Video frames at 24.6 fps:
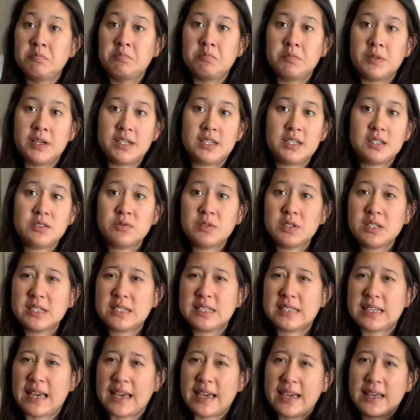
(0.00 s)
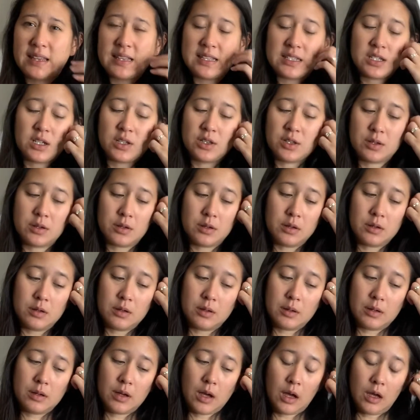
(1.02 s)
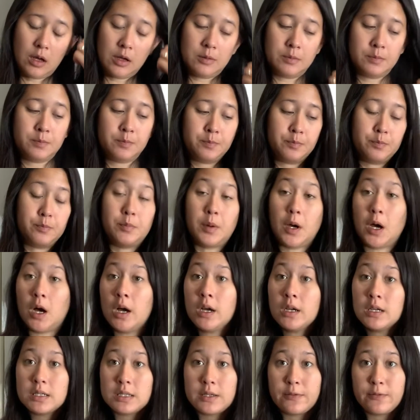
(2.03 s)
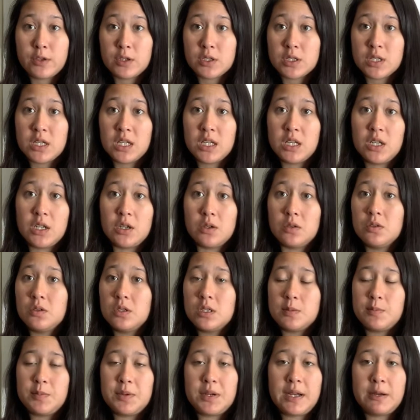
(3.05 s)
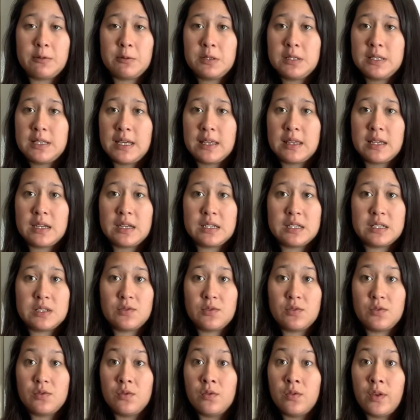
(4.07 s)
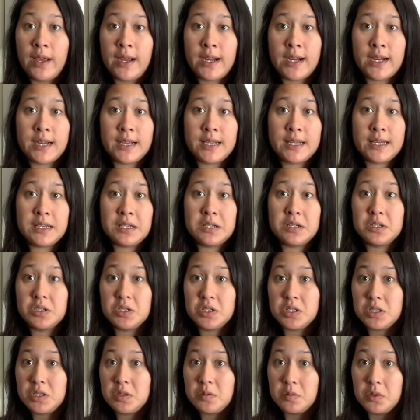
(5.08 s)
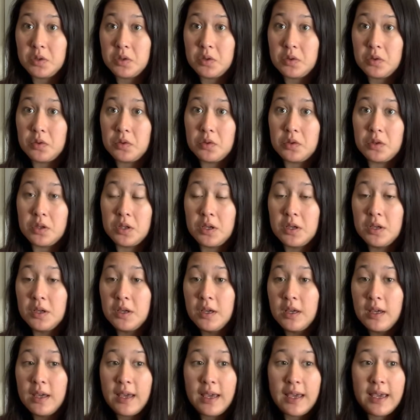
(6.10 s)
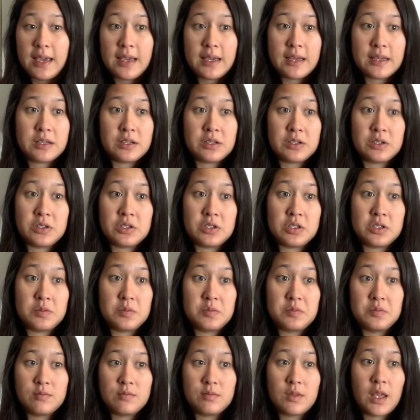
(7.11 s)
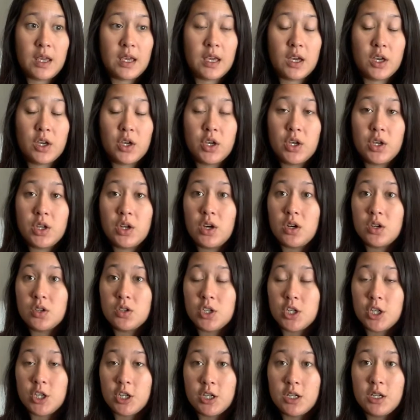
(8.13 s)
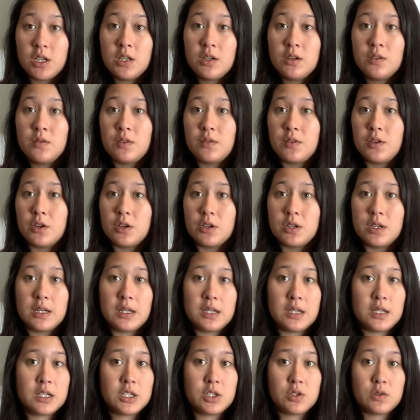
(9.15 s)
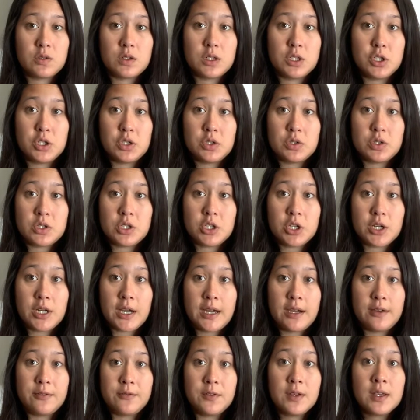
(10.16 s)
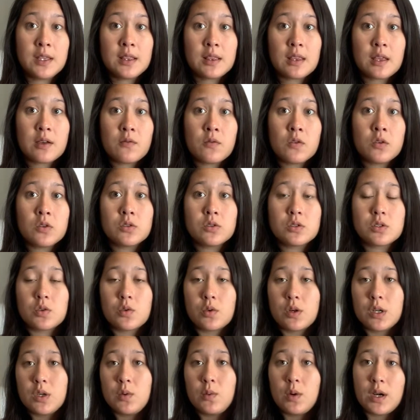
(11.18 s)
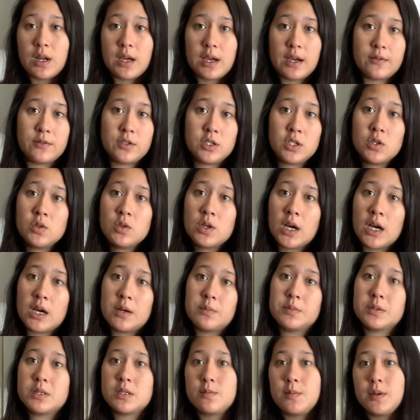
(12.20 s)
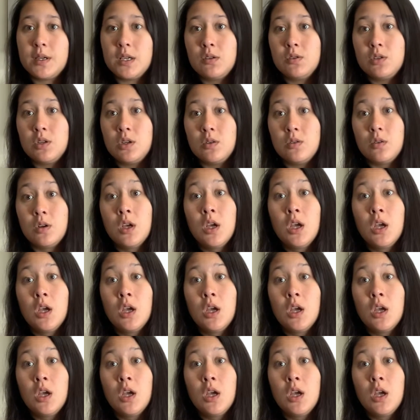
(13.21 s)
it doesn't really say, at least on the um, box, if there's any notes, but I would say that it's very smooth and like a good alternative if you're needing to reduce your caffeine levels, or you want to have two cups but you don't